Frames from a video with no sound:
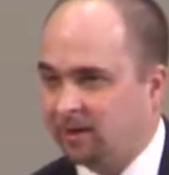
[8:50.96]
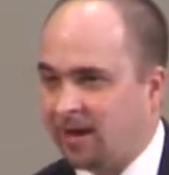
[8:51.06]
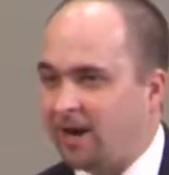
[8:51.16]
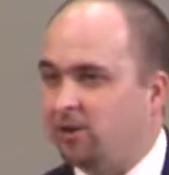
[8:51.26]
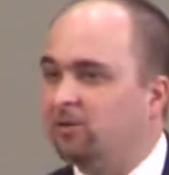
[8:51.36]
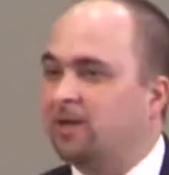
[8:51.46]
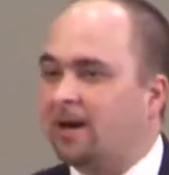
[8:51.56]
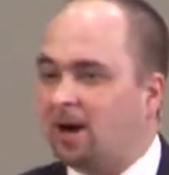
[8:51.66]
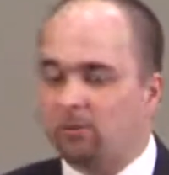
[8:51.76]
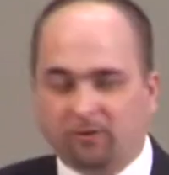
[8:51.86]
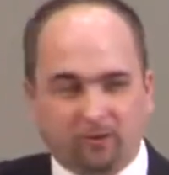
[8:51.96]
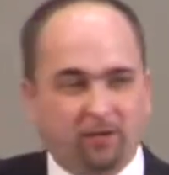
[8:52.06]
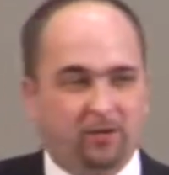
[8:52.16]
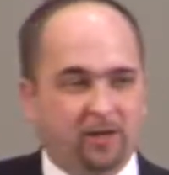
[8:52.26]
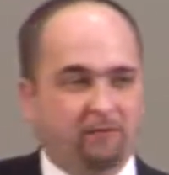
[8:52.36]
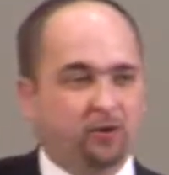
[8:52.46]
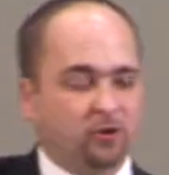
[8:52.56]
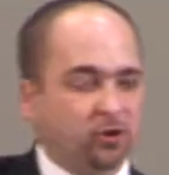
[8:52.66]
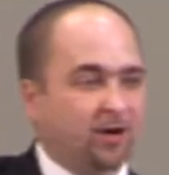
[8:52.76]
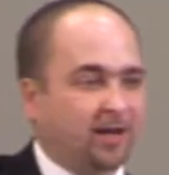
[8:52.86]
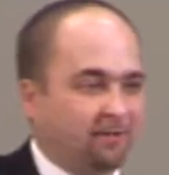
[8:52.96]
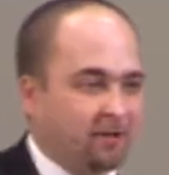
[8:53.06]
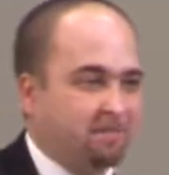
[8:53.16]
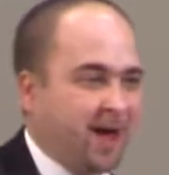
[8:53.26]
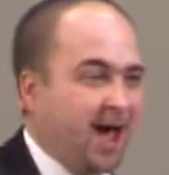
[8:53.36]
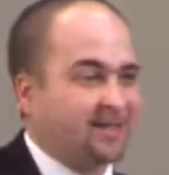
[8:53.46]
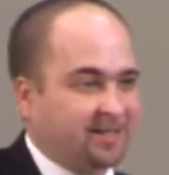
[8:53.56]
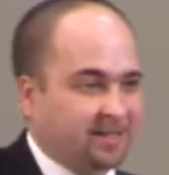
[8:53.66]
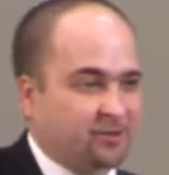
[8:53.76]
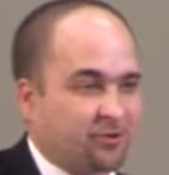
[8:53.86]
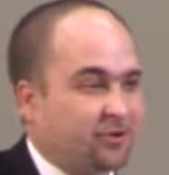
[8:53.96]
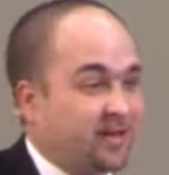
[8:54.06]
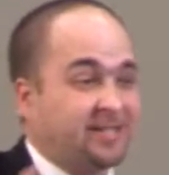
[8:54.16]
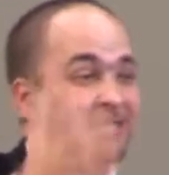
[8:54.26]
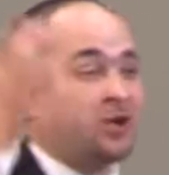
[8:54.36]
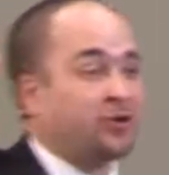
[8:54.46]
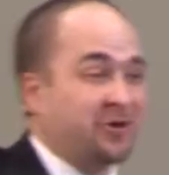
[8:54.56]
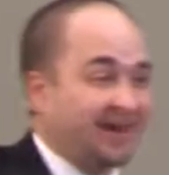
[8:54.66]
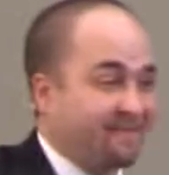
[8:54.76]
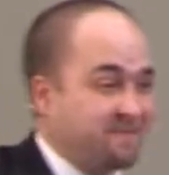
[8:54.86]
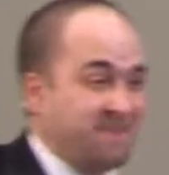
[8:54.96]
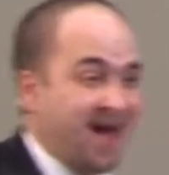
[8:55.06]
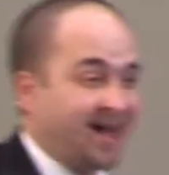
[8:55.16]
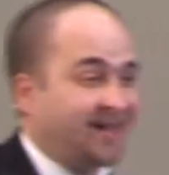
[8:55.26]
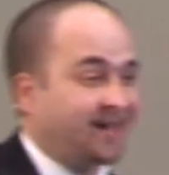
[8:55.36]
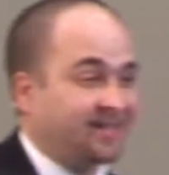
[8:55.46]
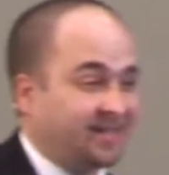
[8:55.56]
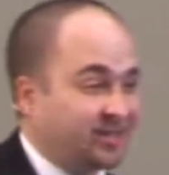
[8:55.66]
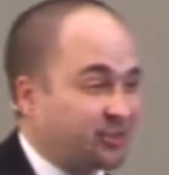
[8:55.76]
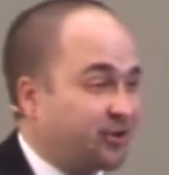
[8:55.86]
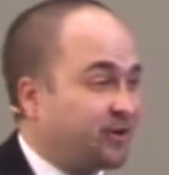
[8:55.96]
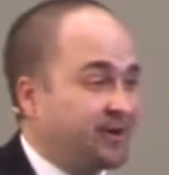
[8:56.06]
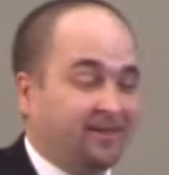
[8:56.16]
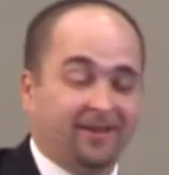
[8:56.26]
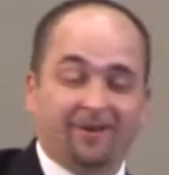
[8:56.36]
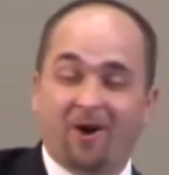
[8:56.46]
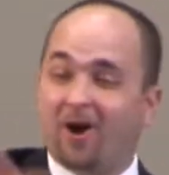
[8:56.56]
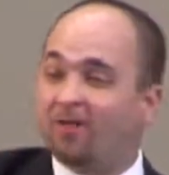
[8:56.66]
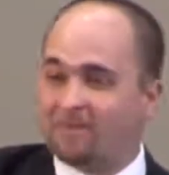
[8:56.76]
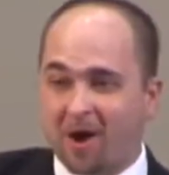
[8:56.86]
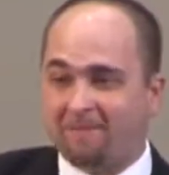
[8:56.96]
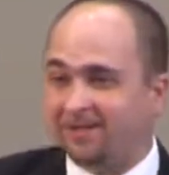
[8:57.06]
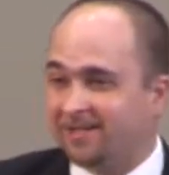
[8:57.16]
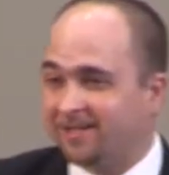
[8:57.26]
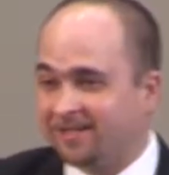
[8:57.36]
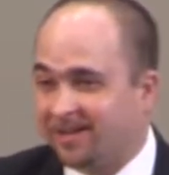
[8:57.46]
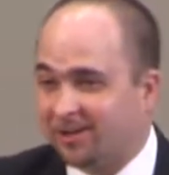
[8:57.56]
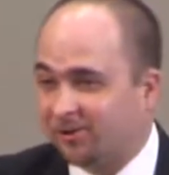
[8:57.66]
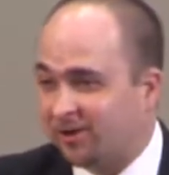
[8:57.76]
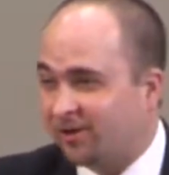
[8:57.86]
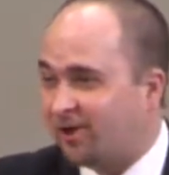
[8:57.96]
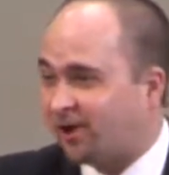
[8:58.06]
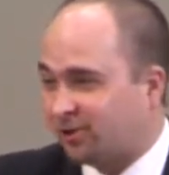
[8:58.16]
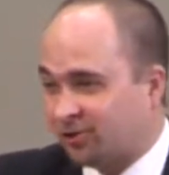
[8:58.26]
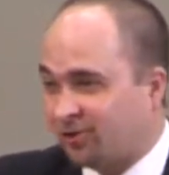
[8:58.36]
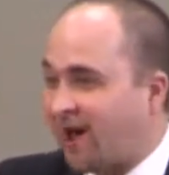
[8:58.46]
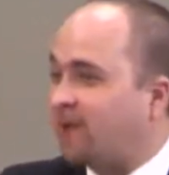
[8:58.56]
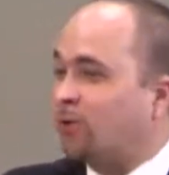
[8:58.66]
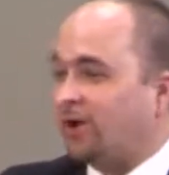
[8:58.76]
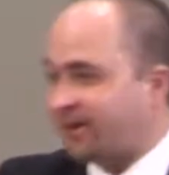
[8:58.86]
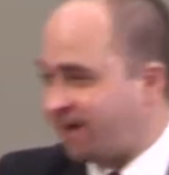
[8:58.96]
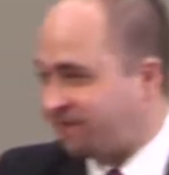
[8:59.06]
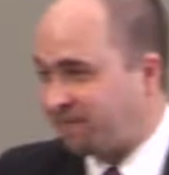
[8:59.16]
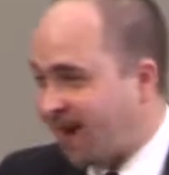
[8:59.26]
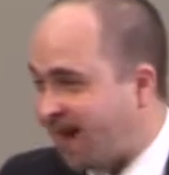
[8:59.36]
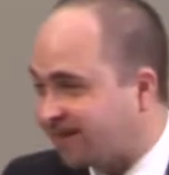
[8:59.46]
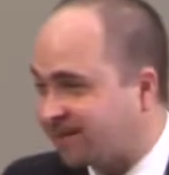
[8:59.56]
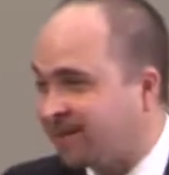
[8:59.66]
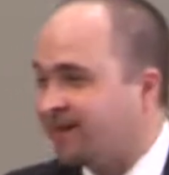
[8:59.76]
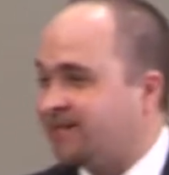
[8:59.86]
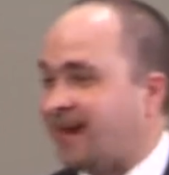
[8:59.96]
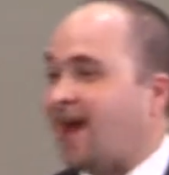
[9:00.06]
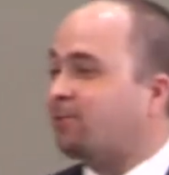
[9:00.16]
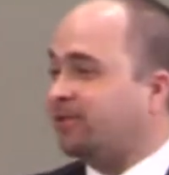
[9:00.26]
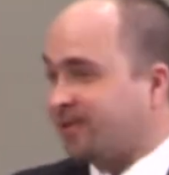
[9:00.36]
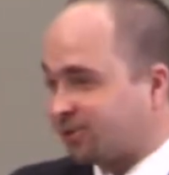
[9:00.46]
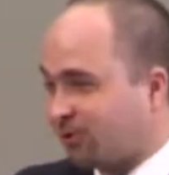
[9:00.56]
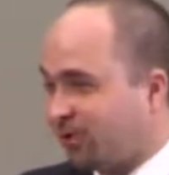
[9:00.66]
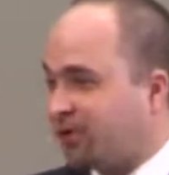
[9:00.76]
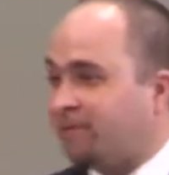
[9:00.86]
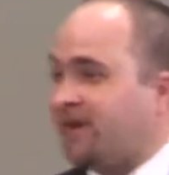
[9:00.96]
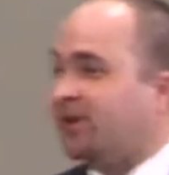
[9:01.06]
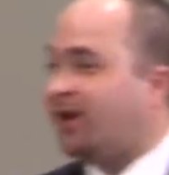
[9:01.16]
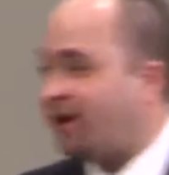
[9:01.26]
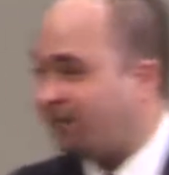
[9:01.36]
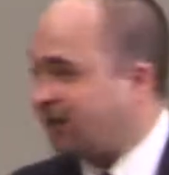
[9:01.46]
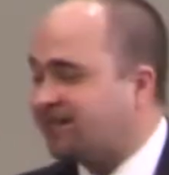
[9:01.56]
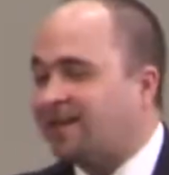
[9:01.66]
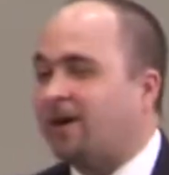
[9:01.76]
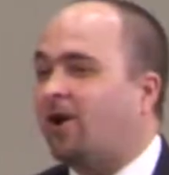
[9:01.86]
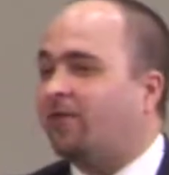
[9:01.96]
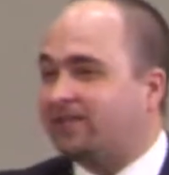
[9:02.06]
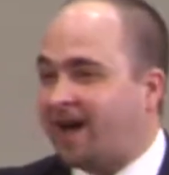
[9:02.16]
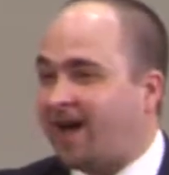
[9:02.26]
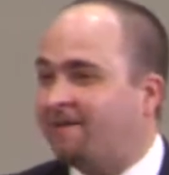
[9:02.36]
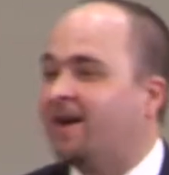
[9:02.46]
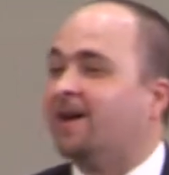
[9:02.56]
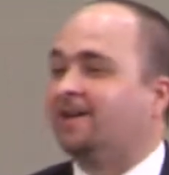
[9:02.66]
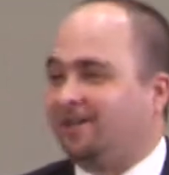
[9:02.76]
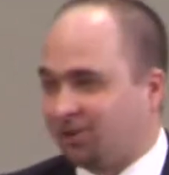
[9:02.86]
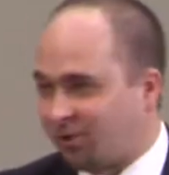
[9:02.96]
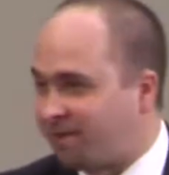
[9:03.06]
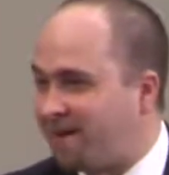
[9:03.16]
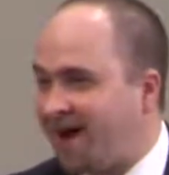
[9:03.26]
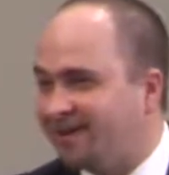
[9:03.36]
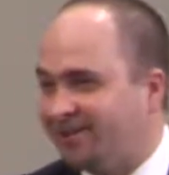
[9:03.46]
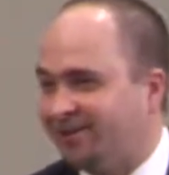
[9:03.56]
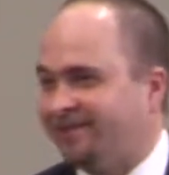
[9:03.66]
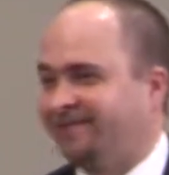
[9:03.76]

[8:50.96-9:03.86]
And I knew that God was in the future going to give it back to Israel. He's still going to give it back to Israel. All the promises to Israel are true and will come to pass. Stand with Israel. You'll be good. I say that all the time. Just want to remind you.